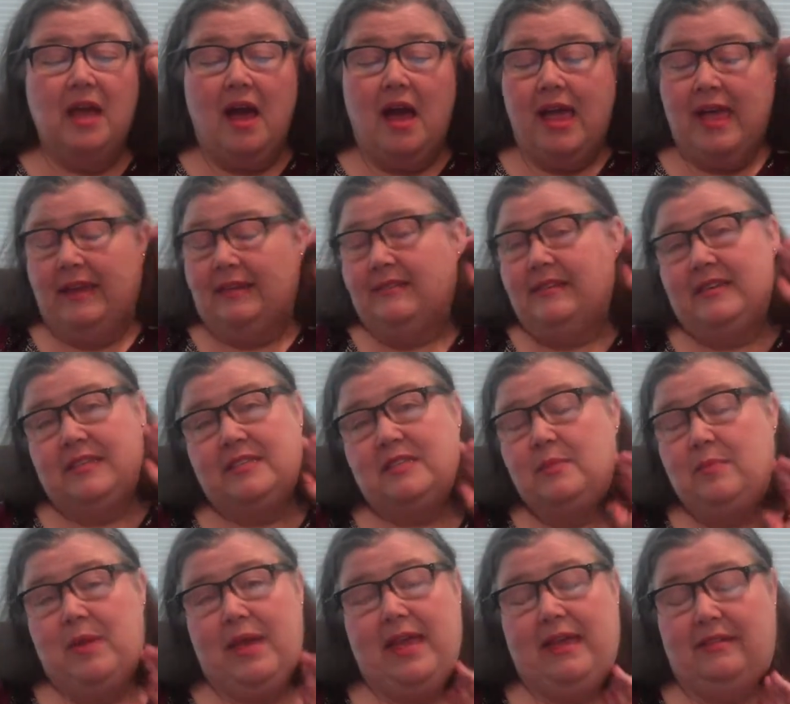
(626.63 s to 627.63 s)
I
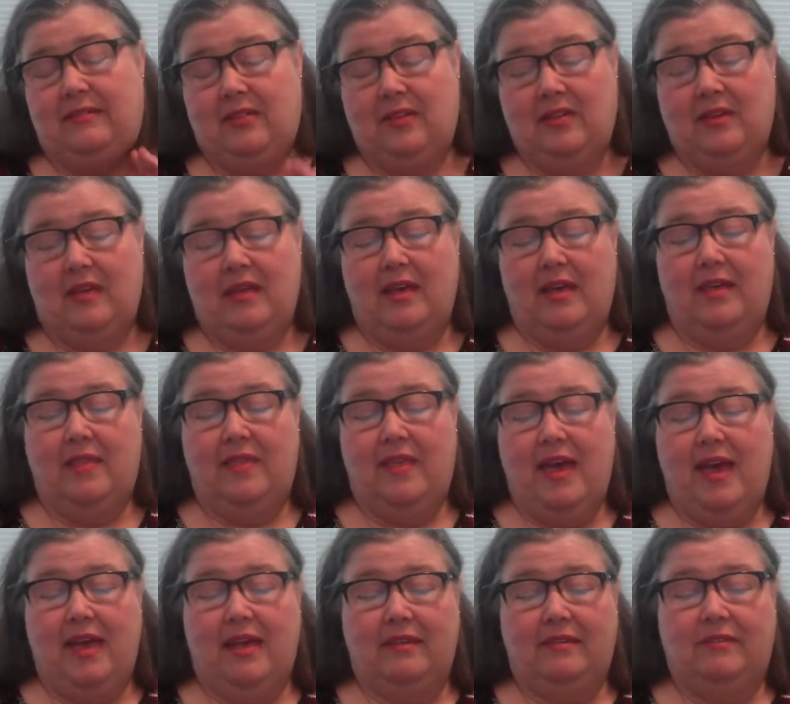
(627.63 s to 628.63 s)
anticipate
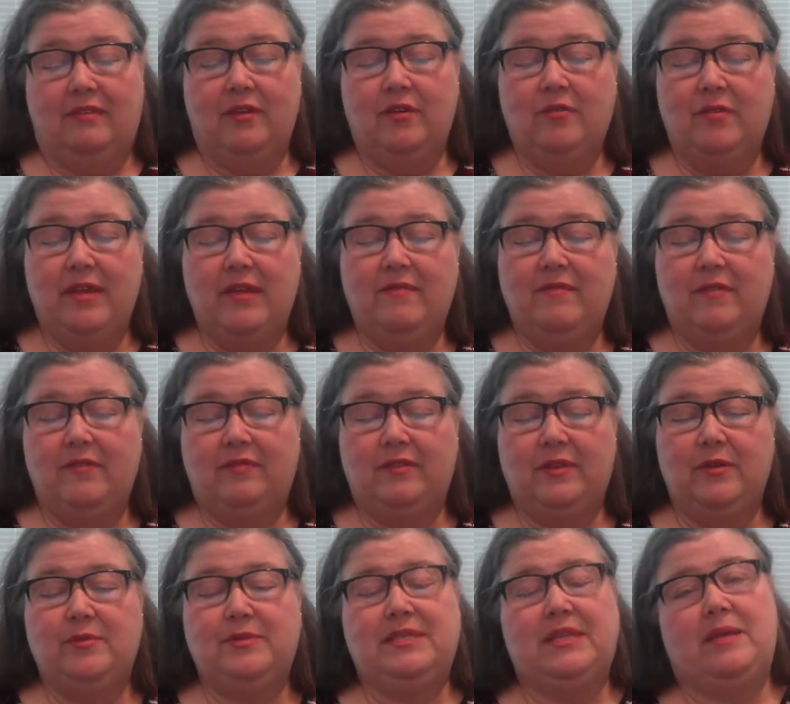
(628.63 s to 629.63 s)
that the grief of
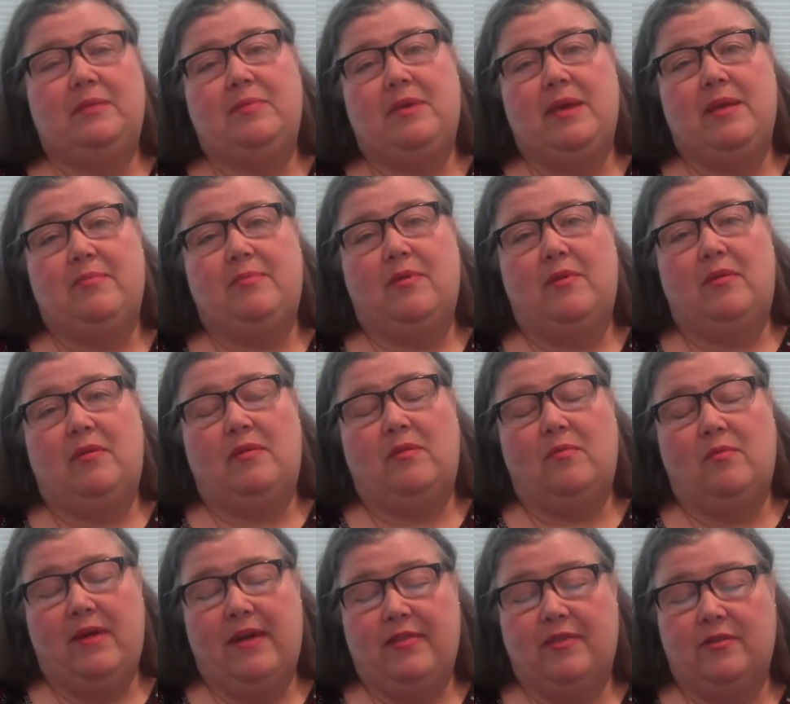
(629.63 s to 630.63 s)
losing people,
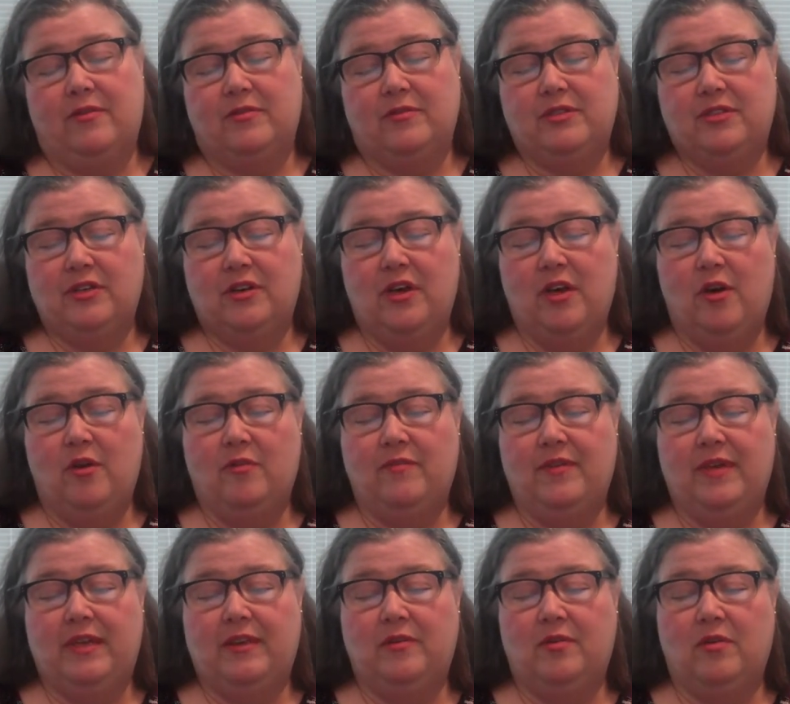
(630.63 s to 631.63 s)
whether to
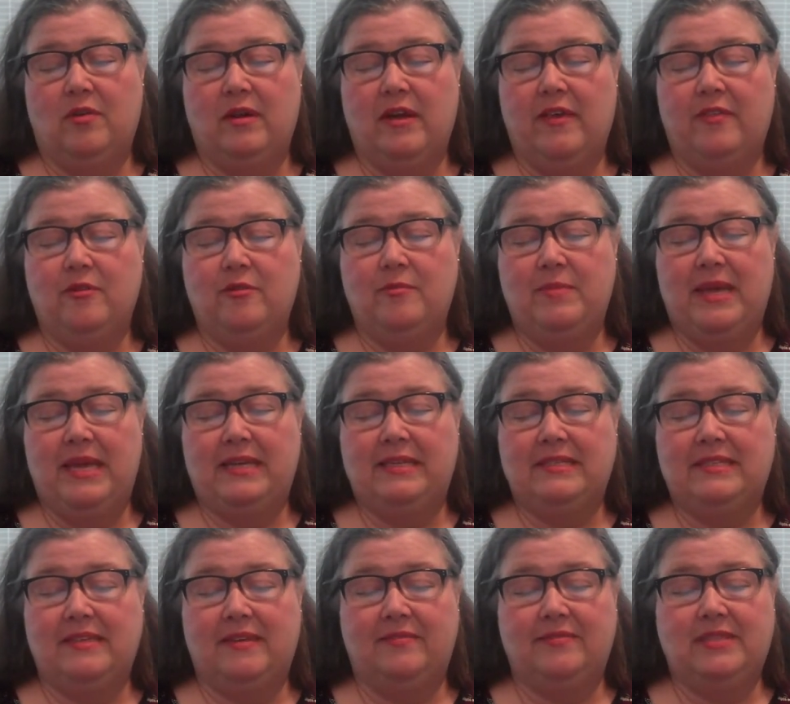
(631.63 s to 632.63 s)
COVID or other
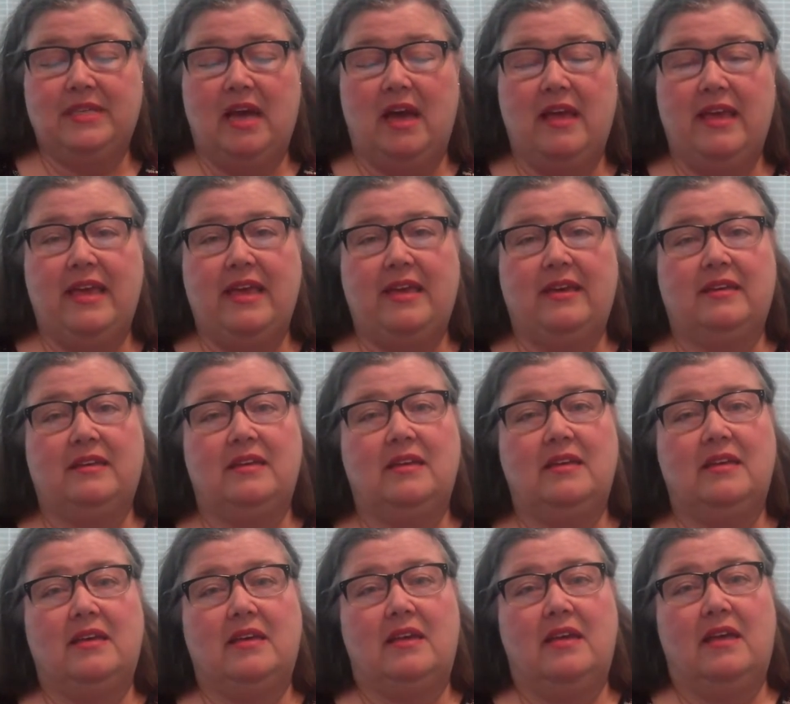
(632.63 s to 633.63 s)
means of dying,
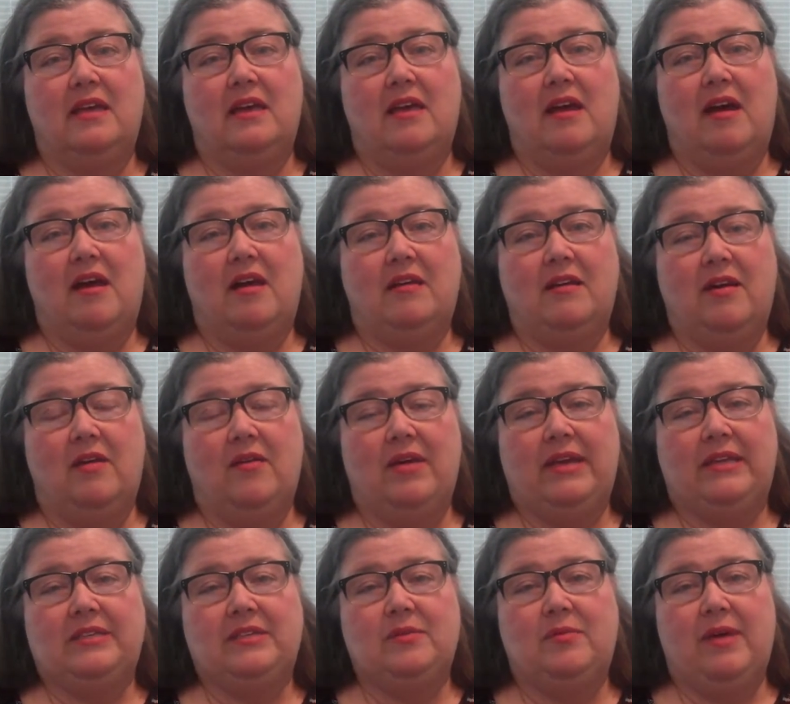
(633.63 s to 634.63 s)
are
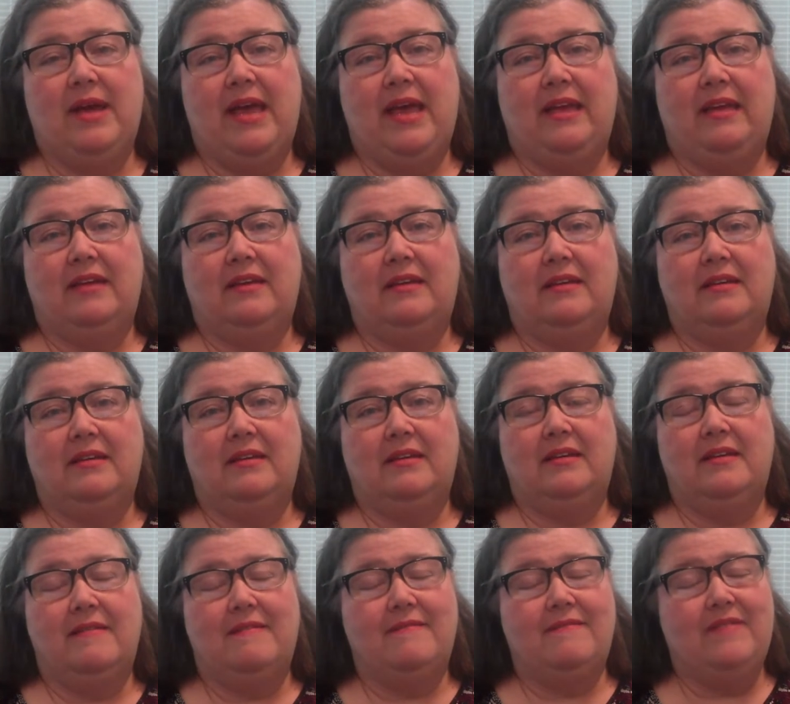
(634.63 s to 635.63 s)
going to weigh
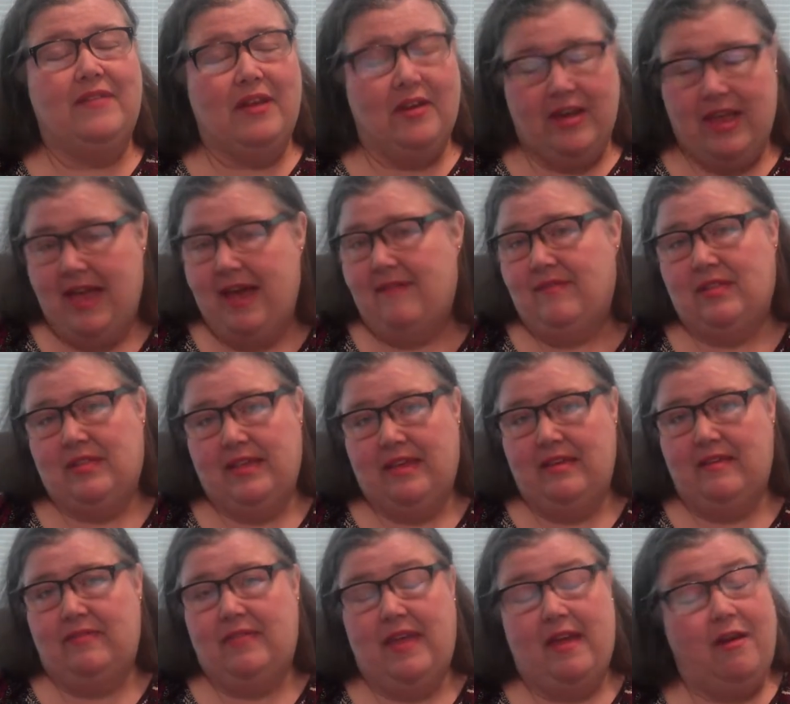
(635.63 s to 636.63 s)
very
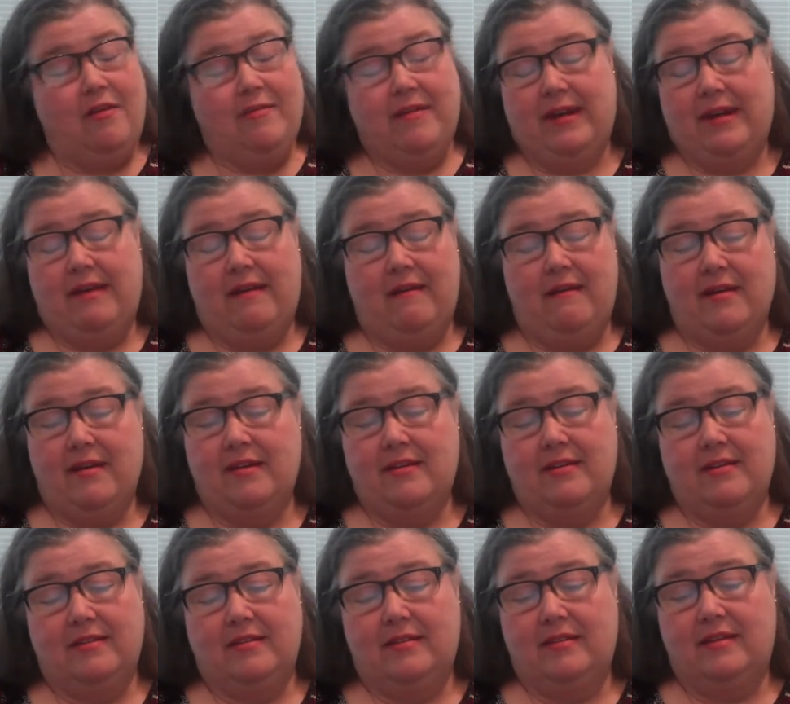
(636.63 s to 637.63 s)
heavily. They already are.
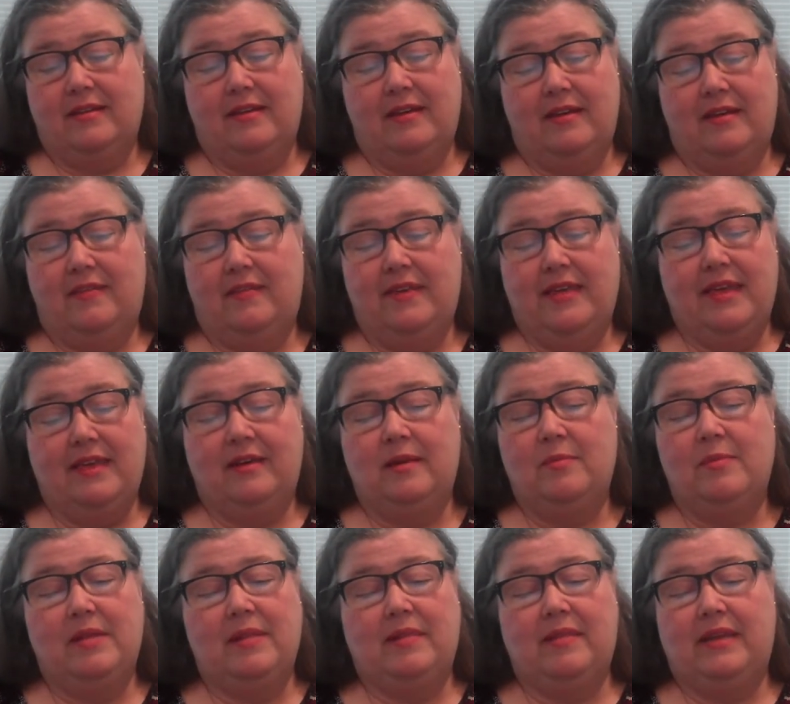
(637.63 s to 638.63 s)
The
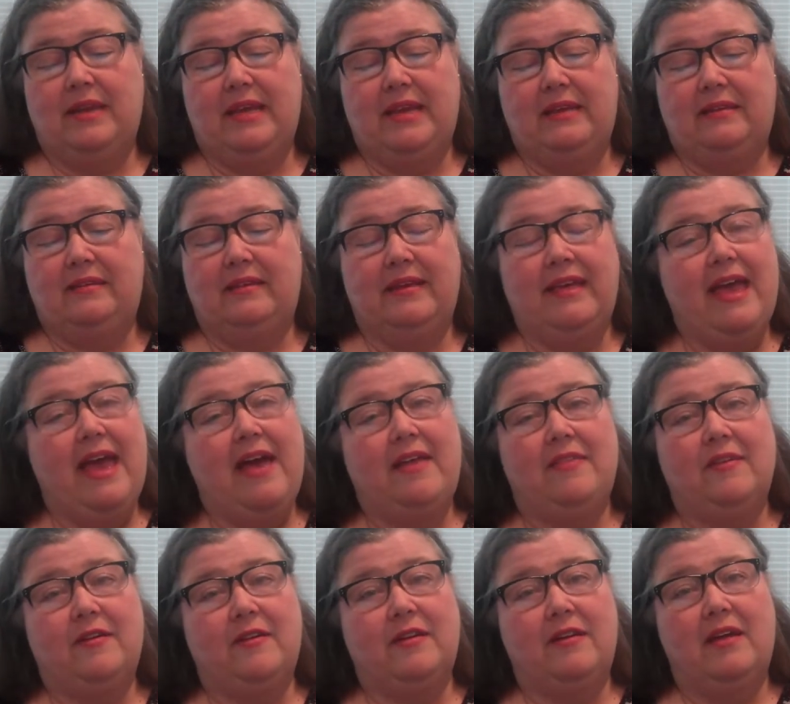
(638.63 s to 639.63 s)
inability to
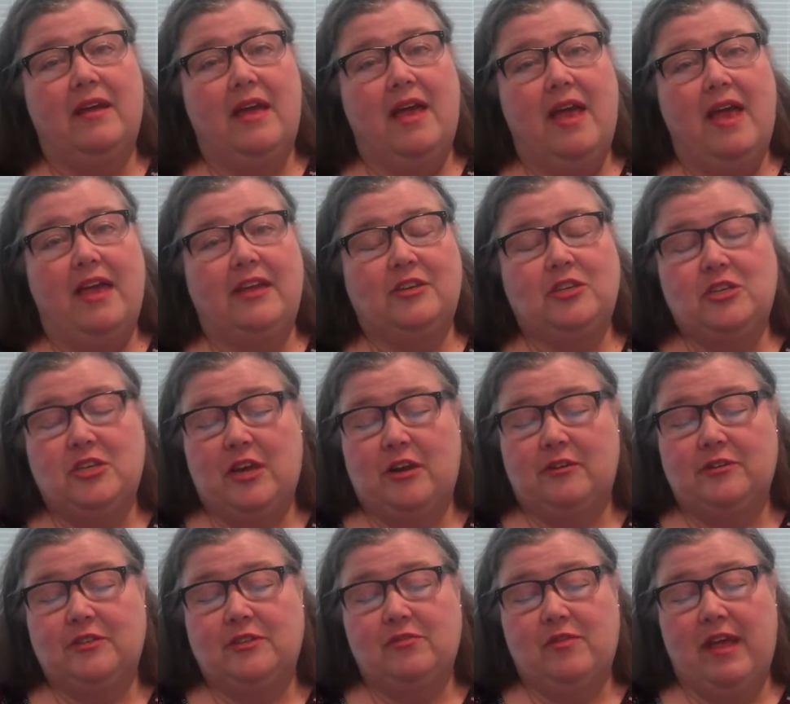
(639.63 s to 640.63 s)
gather and
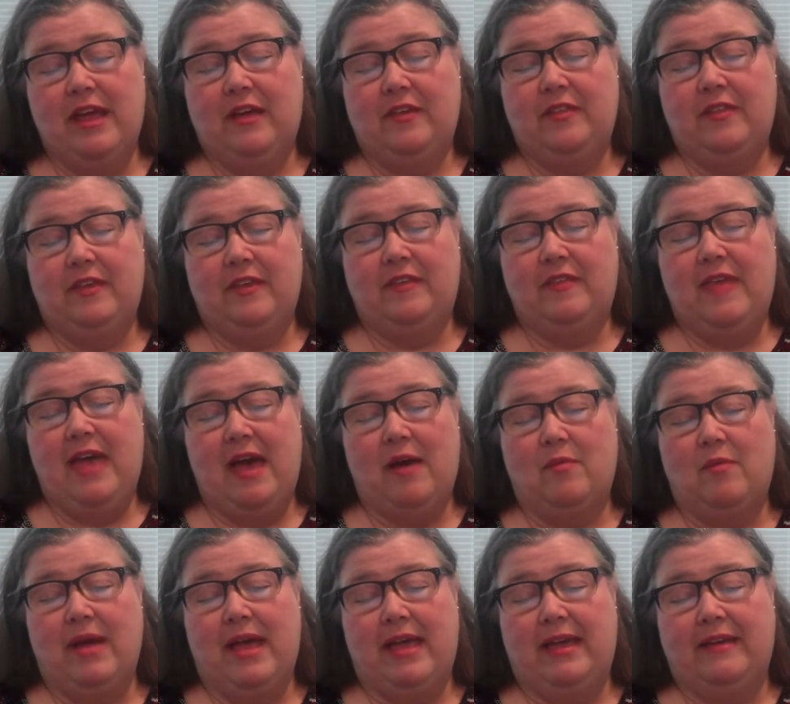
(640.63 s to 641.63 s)
share strength in
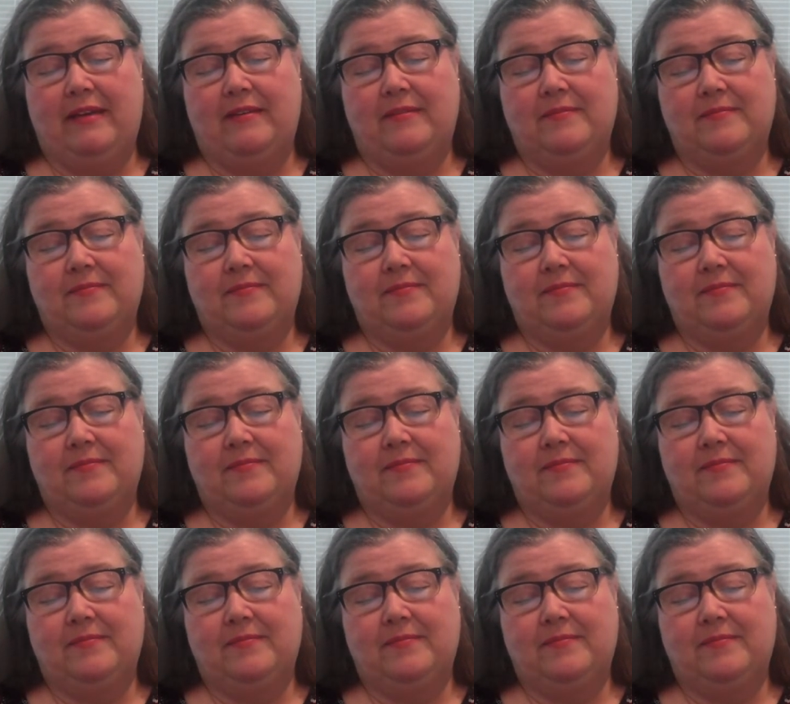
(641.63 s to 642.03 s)
that way,